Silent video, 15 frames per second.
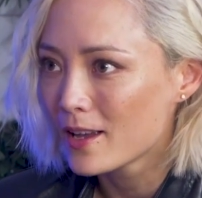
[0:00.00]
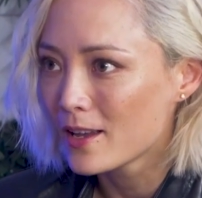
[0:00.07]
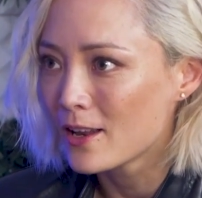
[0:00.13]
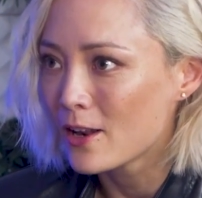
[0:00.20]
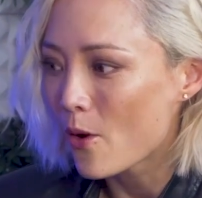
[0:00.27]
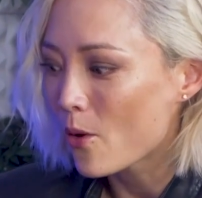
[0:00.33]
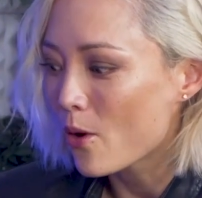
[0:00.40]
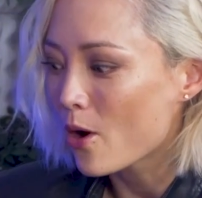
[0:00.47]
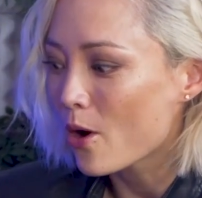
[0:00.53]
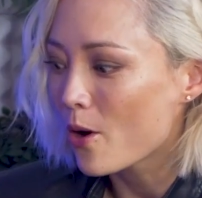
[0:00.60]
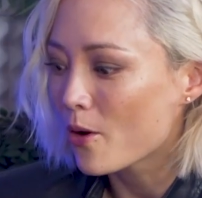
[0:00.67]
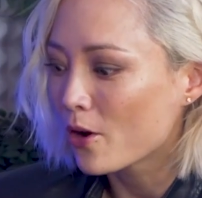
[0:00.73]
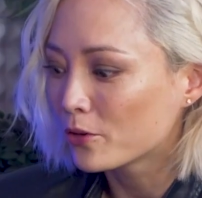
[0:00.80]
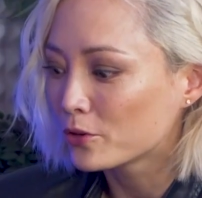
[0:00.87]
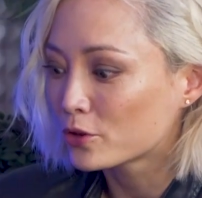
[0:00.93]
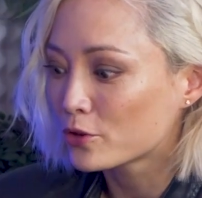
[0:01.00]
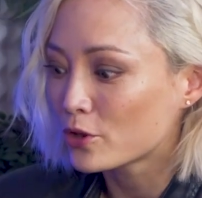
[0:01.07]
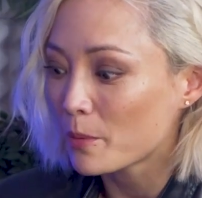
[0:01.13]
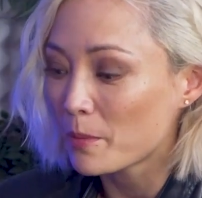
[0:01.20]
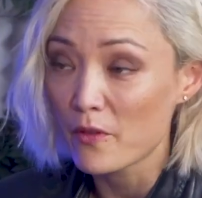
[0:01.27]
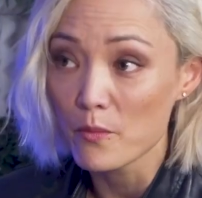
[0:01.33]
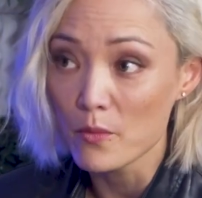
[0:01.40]
you know, on
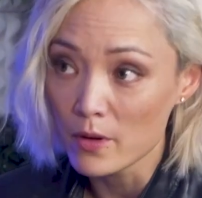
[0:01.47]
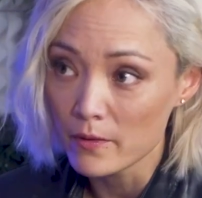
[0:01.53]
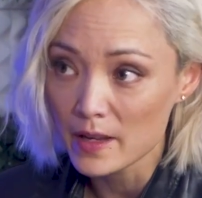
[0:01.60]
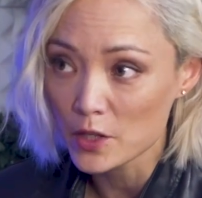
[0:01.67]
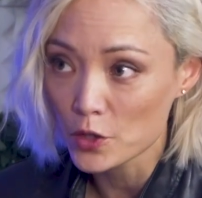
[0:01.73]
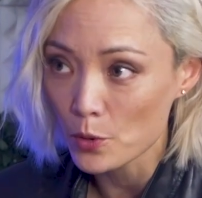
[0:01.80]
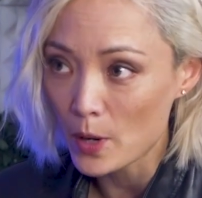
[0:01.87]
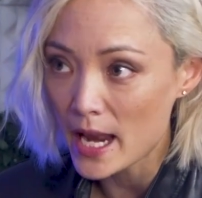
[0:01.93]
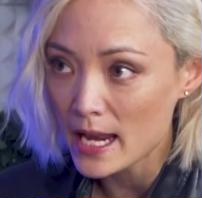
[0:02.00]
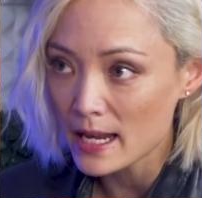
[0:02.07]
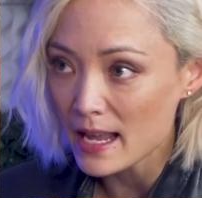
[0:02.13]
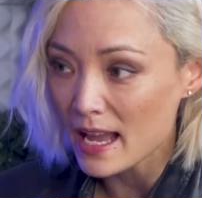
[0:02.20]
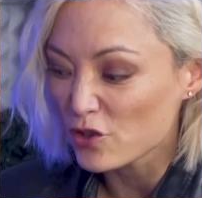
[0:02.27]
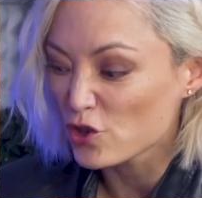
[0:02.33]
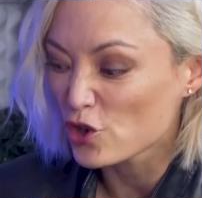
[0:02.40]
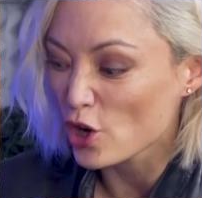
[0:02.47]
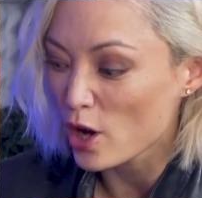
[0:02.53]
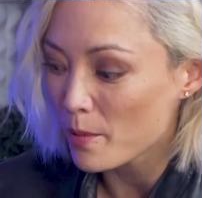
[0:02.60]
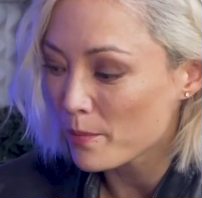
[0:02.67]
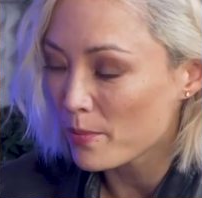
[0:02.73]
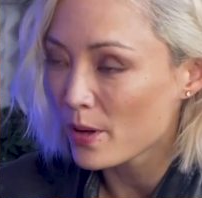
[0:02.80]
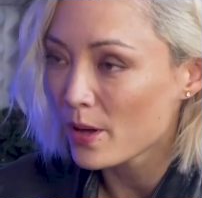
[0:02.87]
top of a moving train and
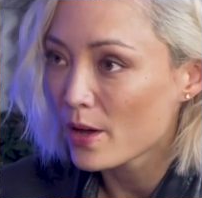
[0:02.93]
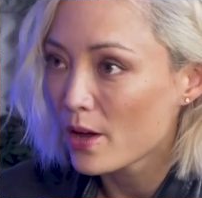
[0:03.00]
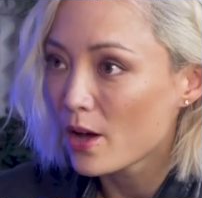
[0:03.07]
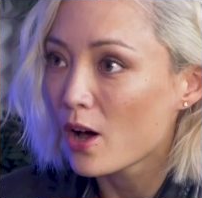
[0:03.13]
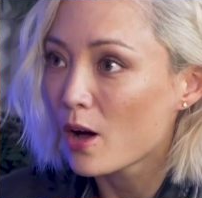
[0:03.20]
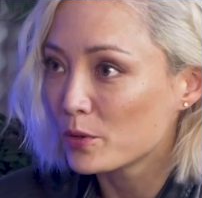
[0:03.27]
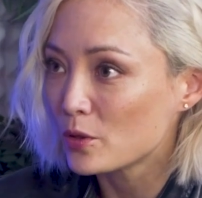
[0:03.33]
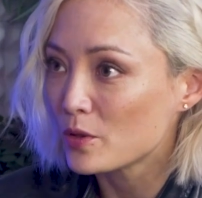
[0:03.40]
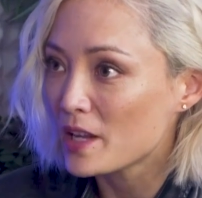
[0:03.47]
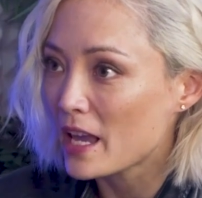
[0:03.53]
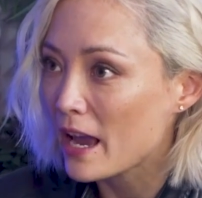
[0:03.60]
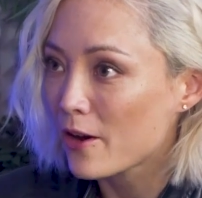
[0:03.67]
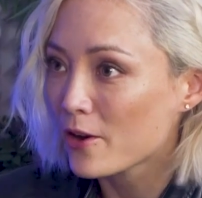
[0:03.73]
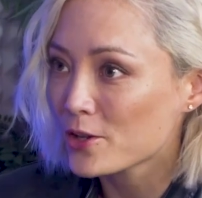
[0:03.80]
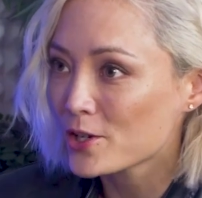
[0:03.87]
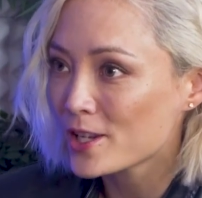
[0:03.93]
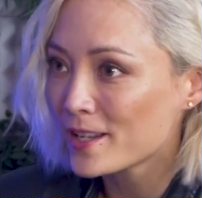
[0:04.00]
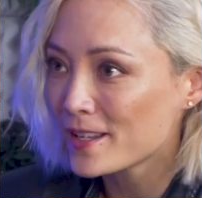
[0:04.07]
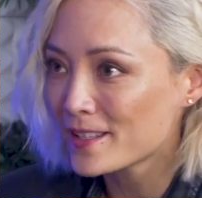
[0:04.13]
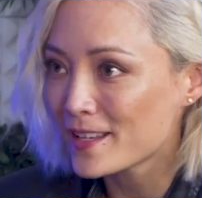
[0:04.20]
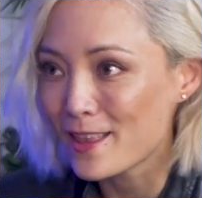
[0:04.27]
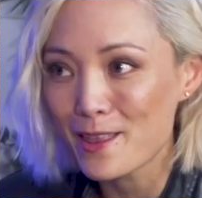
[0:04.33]
jump between
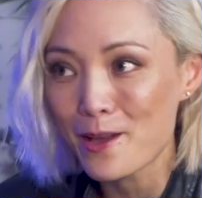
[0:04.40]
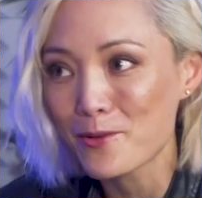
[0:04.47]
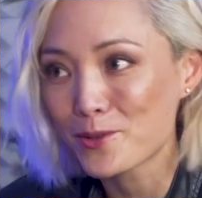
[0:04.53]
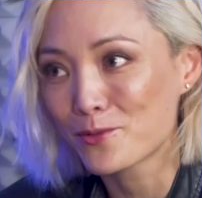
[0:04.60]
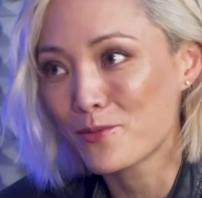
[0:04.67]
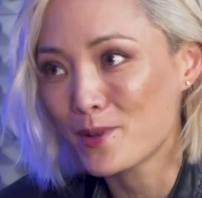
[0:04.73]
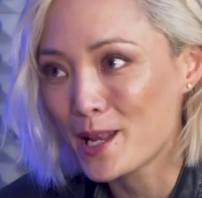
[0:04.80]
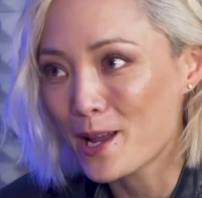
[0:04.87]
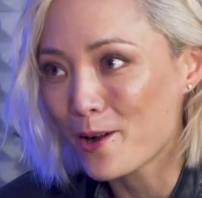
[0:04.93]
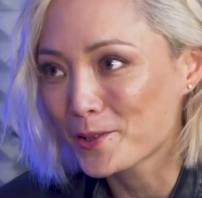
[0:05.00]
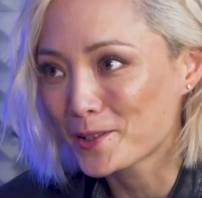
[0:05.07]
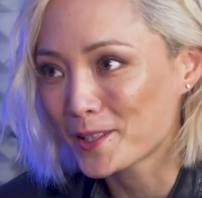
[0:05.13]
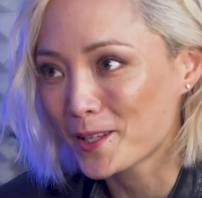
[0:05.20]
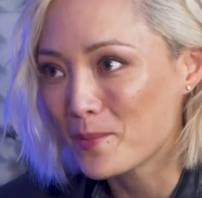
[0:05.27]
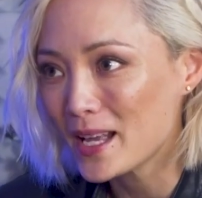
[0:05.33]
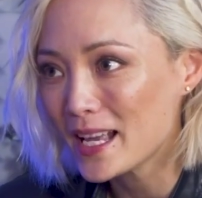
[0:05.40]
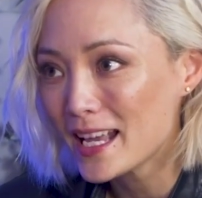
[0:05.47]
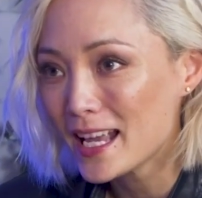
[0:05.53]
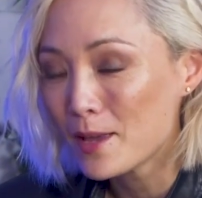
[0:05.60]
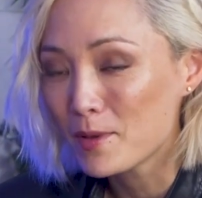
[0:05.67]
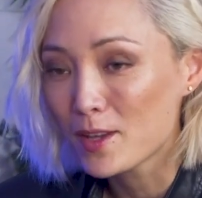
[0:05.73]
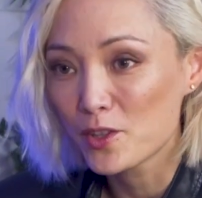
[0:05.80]
carriages, and that was really awesome
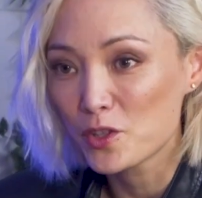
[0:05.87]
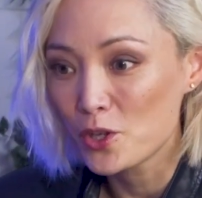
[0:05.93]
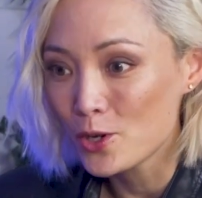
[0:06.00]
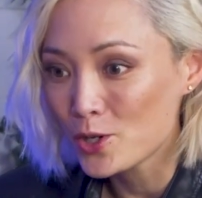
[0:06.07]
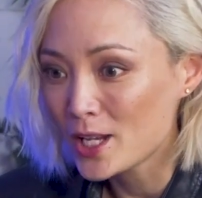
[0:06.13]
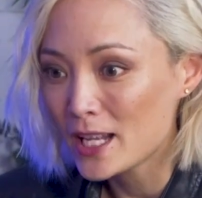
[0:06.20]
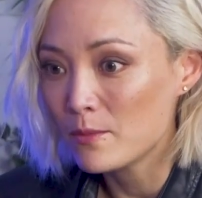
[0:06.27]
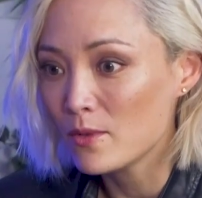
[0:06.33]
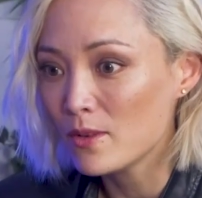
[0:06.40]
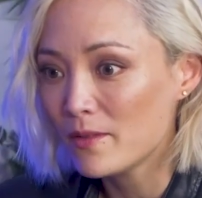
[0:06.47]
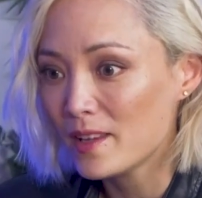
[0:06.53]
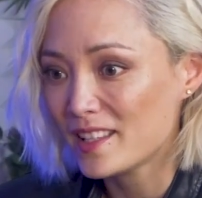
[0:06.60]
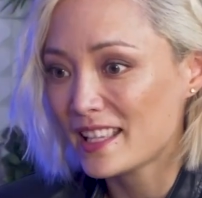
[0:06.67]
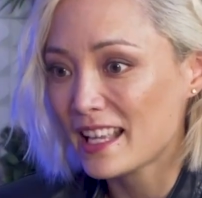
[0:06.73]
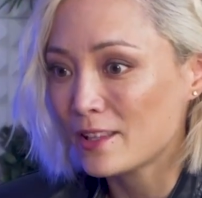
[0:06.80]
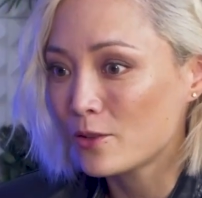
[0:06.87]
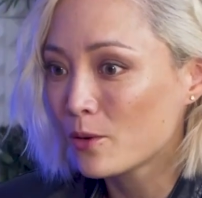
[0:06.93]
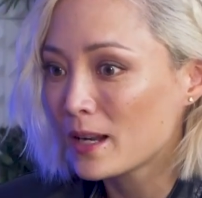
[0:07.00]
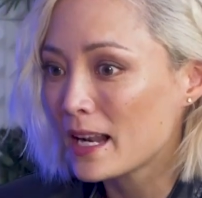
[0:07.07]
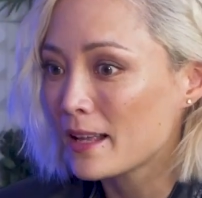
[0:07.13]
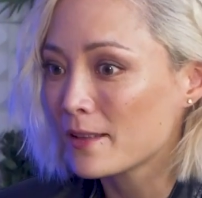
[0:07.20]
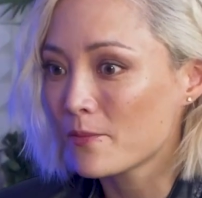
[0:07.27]
because usually in movies they
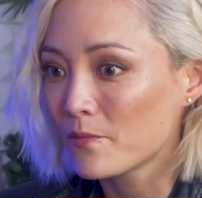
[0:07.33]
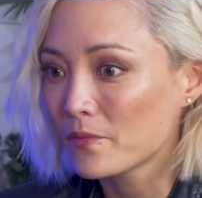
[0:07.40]
don't let